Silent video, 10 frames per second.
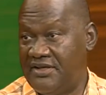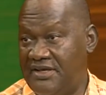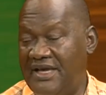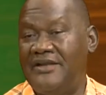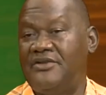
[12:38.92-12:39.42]

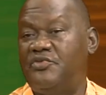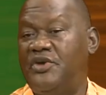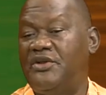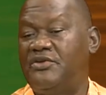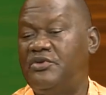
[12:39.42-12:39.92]
And
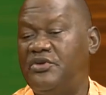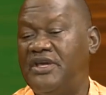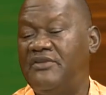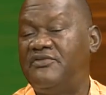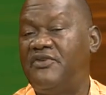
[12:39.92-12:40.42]
we're
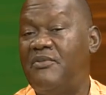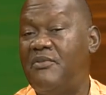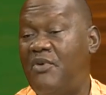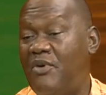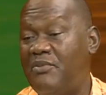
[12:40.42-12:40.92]
looking for
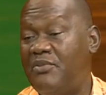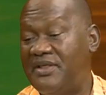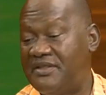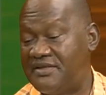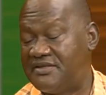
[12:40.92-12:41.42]
more
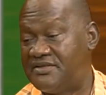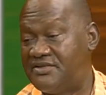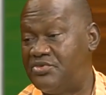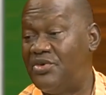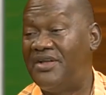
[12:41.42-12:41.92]
mothers
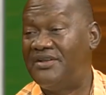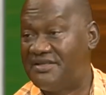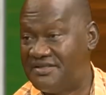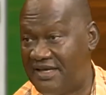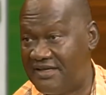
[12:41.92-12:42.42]
to
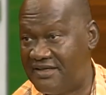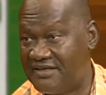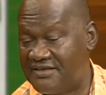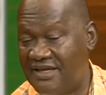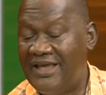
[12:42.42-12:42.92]
understand this.
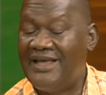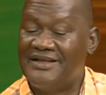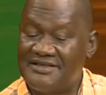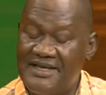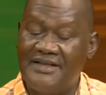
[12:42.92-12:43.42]
The
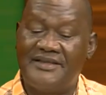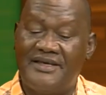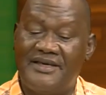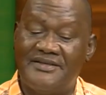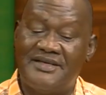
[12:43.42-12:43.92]
sad thing
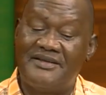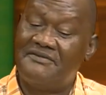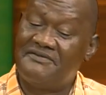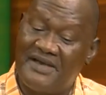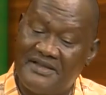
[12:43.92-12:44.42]
is that the
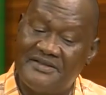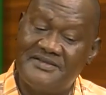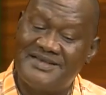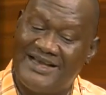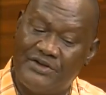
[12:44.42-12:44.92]
fathers
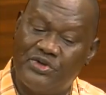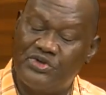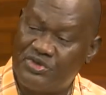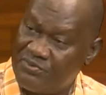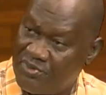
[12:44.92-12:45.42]
are not
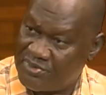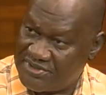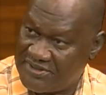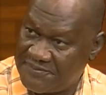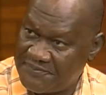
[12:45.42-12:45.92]

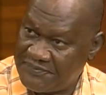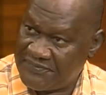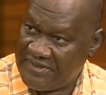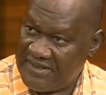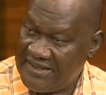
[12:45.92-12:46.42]
supporting.
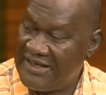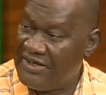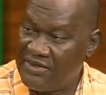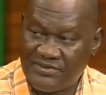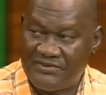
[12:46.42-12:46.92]
A
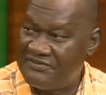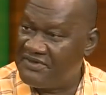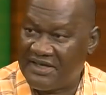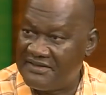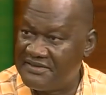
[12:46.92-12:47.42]
lot of
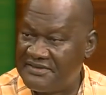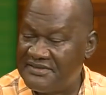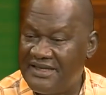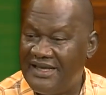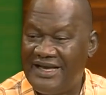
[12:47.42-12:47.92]
fathers
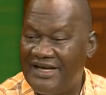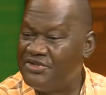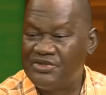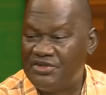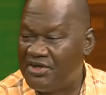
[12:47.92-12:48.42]
are
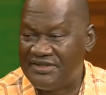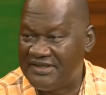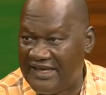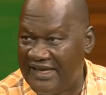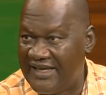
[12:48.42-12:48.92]
just not
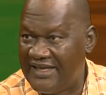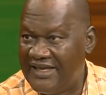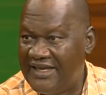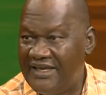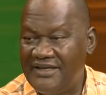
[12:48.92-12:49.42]
there.
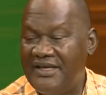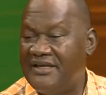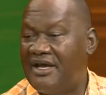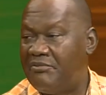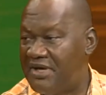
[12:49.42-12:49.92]
They either
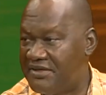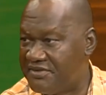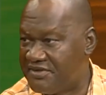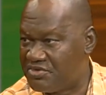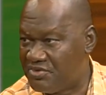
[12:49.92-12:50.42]
abandon
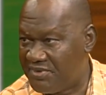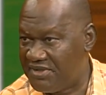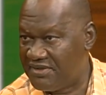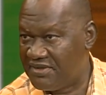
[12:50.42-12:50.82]
the women